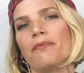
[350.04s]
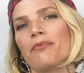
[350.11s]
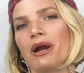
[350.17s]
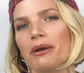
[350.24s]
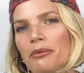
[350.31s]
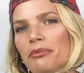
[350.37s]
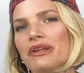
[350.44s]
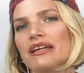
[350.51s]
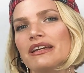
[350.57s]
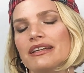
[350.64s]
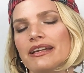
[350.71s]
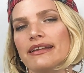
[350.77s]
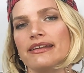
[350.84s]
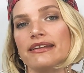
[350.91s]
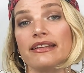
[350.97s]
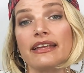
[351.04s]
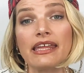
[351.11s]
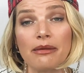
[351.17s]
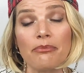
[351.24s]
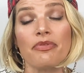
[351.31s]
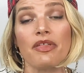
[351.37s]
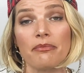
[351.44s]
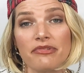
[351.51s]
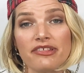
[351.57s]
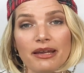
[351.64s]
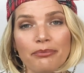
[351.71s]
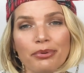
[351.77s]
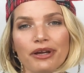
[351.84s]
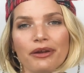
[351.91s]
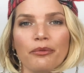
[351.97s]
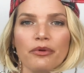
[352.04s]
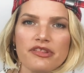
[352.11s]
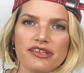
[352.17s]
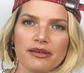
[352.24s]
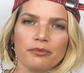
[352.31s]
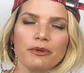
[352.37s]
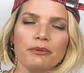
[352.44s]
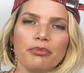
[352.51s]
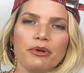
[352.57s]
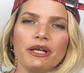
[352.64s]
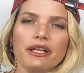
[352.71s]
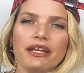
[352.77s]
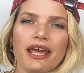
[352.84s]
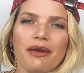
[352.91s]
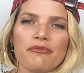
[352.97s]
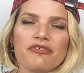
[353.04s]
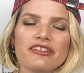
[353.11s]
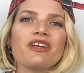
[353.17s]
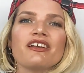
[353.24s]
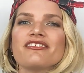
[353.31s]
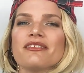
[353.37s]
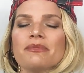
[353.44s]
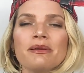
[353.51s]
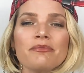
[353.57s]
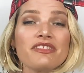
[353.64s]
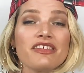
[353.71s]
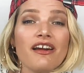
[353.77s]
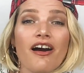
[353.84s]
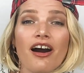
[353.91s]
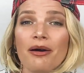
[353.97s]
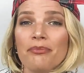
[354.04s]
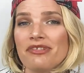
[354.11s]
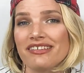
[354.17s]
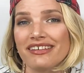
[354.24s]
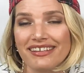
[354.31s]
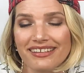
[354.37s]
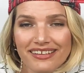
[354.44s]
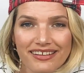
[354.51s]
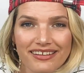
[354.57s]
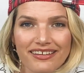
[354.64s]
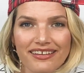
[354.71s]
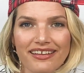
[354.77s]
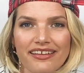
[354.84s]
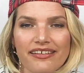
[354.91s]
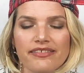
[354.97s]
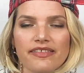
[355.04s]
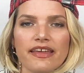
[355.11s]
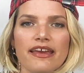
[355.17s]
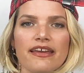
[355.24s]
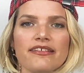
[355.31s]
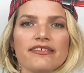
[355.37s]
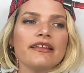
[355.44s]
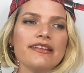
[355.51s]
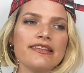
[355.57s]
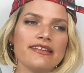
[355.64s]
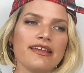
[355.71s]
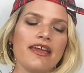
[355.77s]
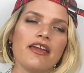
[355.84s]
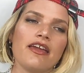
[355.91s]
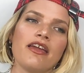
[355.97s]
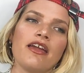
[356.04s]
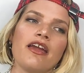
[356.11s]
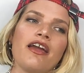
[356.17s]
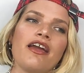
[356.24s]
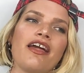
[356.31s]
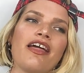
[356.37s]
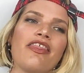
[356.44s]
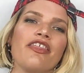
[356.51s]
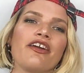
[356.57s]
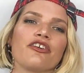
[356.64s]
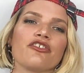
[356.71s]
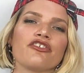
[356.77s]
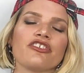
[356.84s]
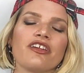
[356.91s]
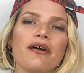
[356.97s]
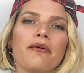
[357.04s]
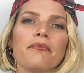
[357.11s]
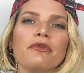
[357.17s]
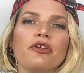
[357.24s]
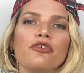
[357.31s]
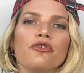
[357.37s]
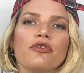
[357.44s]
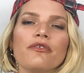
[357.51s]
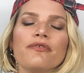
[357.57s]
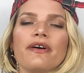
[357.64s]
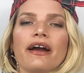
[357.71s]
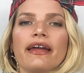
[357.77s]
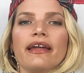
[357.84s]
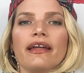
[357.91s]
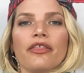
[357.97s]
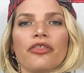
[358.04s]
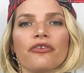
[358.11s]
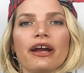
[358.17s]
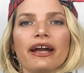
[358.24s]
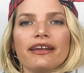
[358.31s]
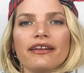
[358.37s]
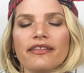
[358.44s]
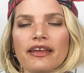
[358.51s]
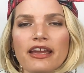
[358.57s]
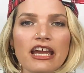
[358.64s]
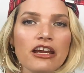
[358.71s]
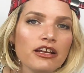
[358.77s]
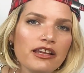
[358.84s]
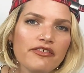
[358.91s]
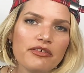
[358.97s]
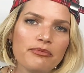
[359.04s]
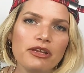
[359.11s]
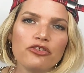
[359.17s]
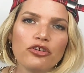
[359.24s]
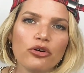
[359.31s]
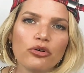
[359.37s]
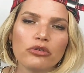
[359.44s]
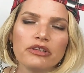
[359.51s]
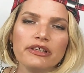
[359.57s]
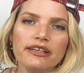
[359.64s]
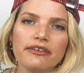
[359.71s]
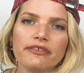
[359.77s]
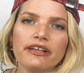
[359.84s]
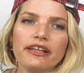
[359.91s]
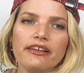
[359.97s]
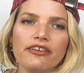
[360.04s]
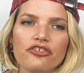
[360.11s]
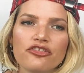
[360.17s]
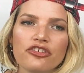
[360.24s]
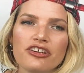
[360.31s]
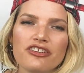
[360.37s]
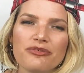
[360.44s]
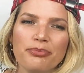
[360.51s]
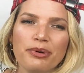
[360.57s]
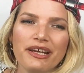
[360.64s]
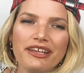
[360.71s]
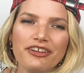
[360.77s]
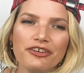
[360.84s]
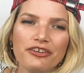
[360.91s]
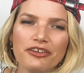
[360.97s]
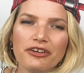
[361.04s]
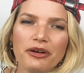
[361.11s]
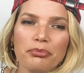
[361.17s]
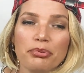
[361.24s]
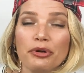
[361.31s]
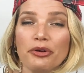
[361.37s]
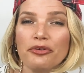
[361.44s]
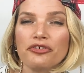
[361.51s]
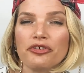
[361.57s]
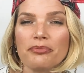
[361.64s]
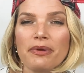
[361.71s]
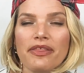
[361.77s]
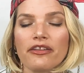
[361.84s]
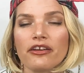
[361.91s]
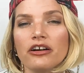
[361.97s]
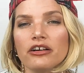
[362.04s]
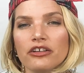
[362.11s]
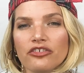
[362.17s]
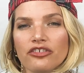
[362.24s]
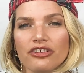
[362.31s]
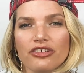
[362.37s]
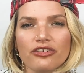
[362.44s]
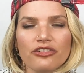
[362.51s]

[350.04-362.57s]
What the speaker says: probably a good idea to keep them separate with separate brand names. Sometimes the opposite is the case. Let's say there's some unifying thread. They could even be totally different industries, but your approach or methodology